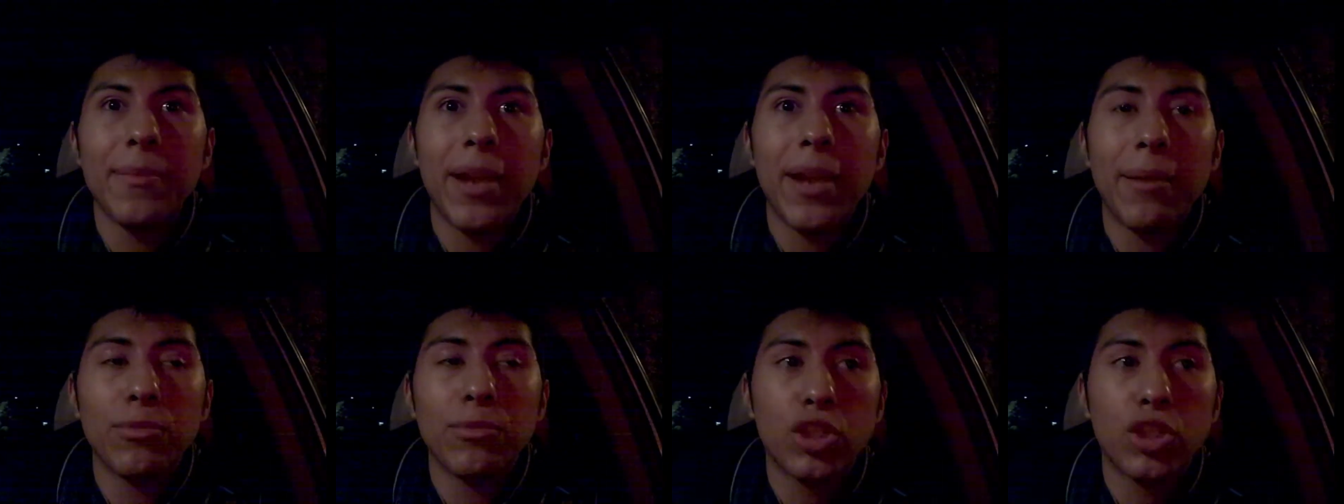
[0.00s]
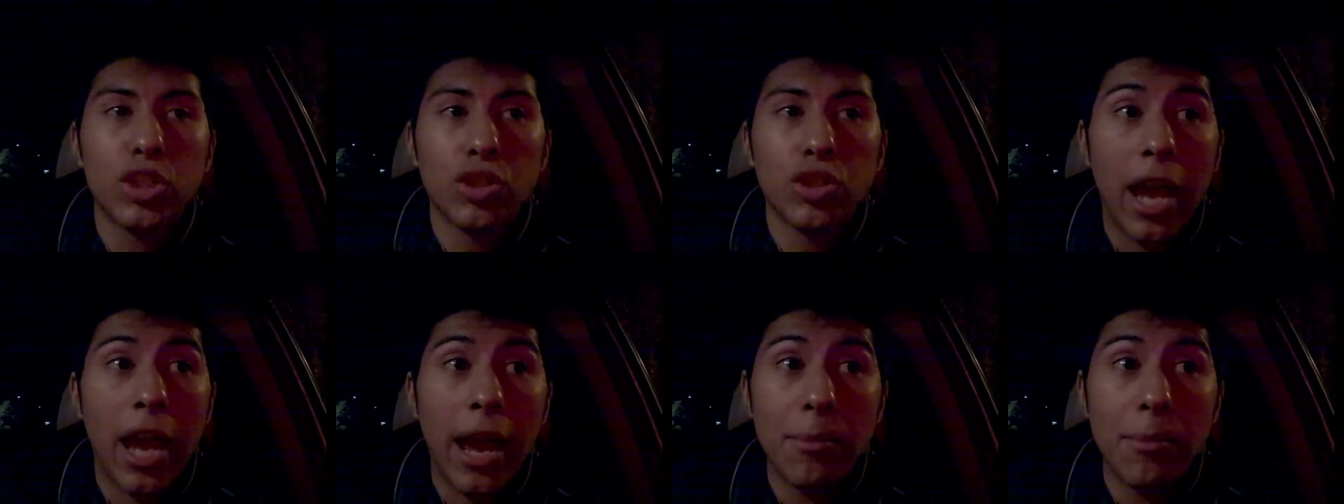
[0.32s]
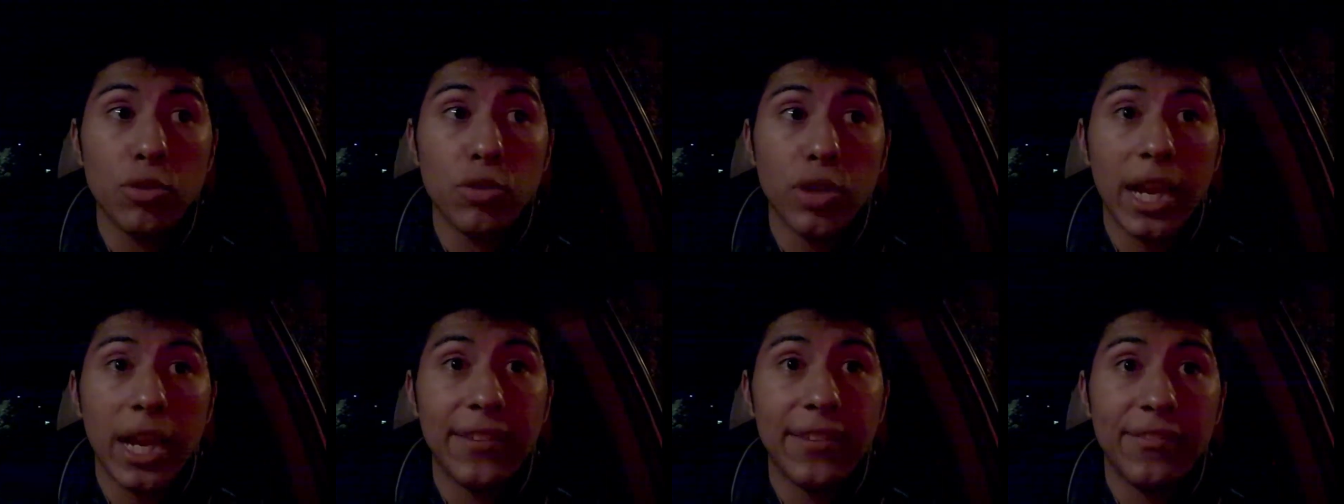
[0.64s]
And I'm just
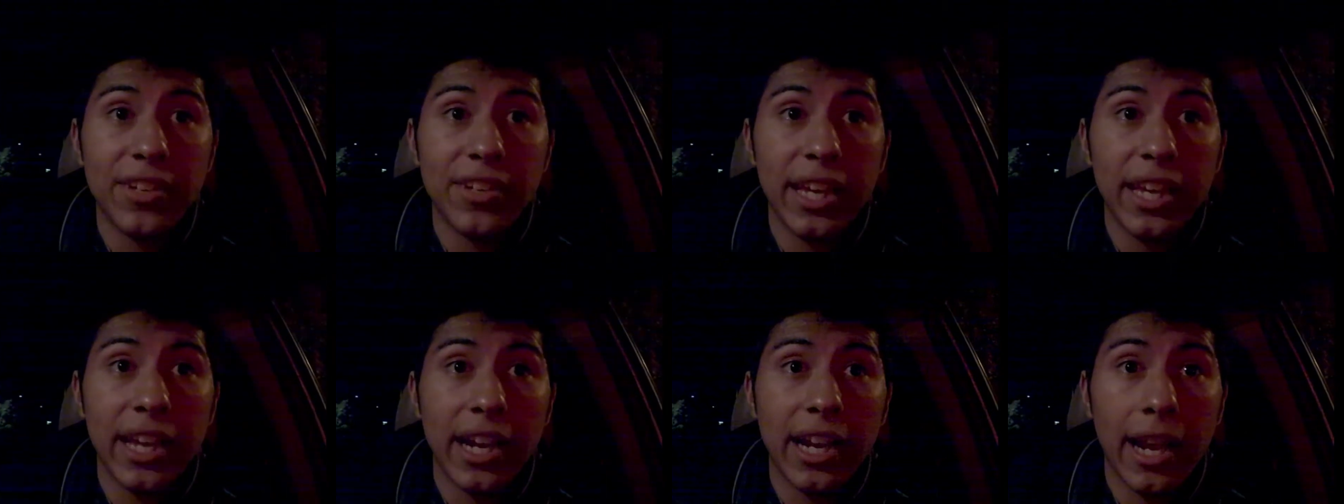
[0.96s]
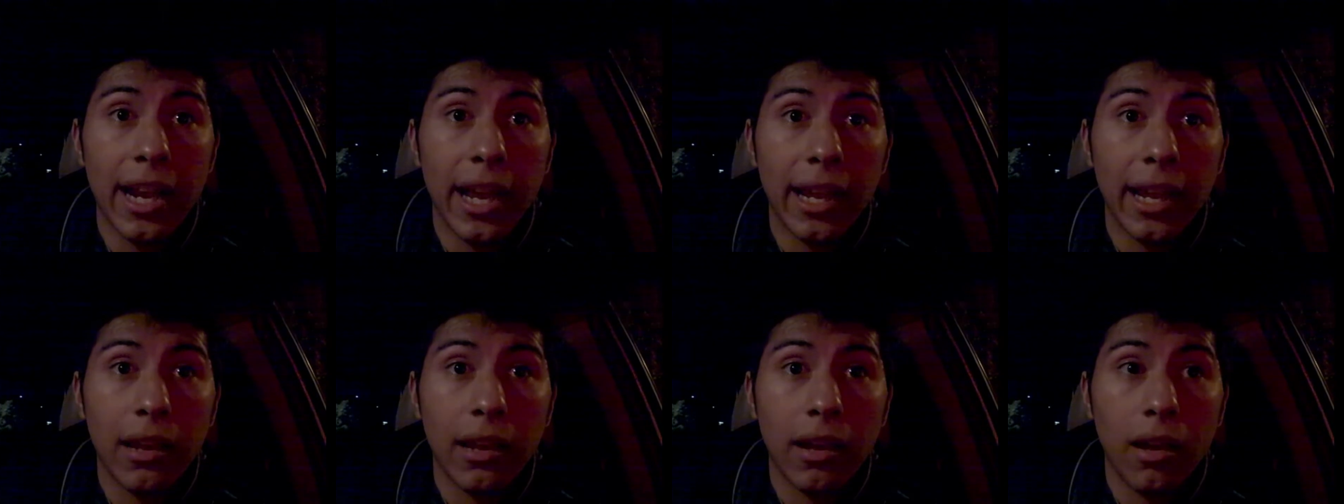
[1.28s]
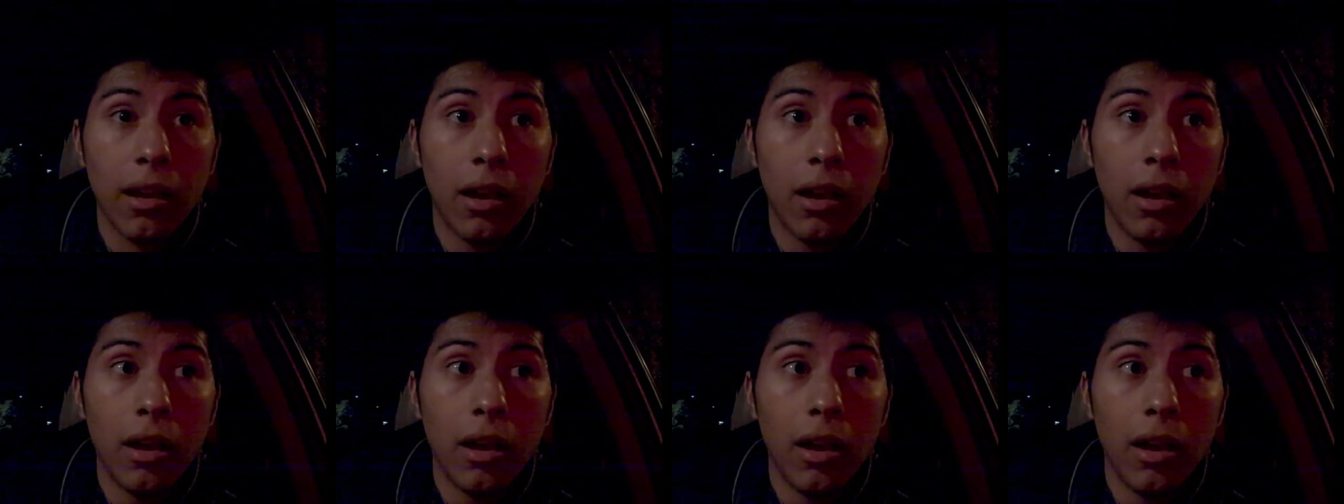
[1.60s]
I'm driving, and like
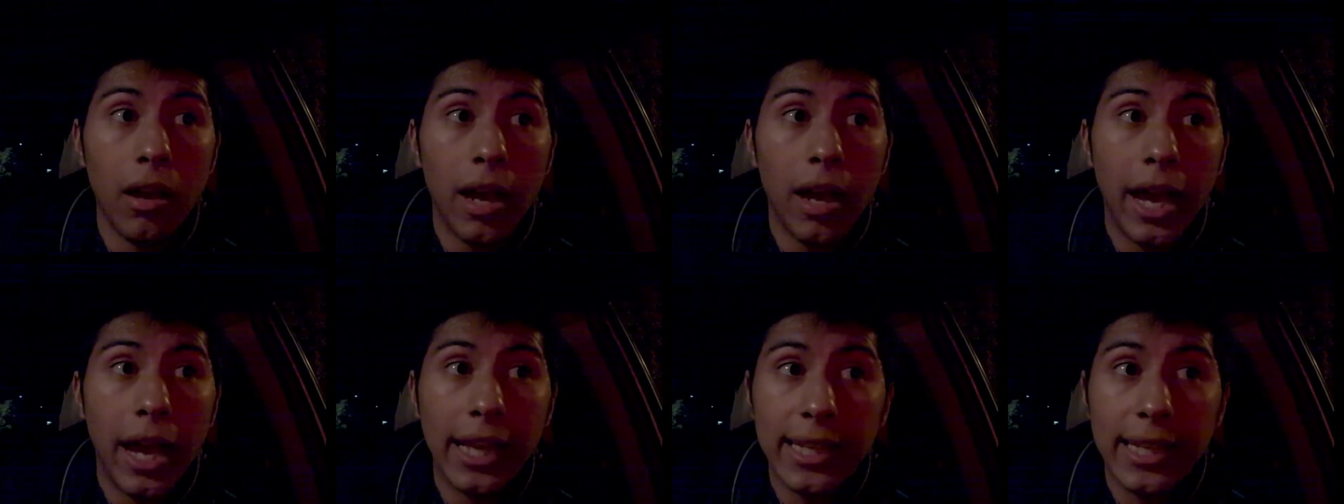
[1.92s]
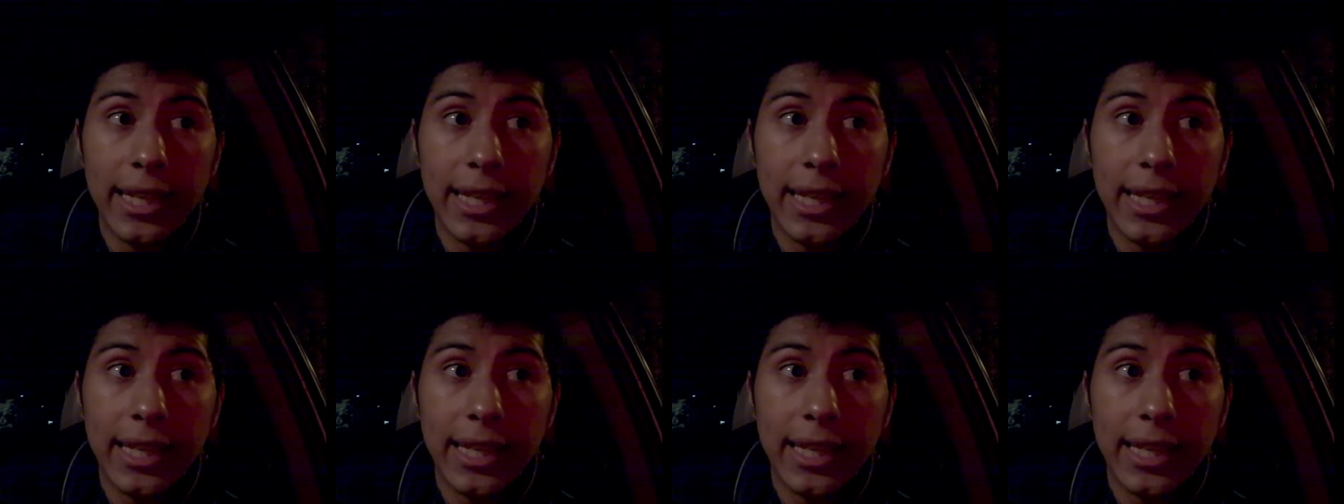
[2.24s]
I,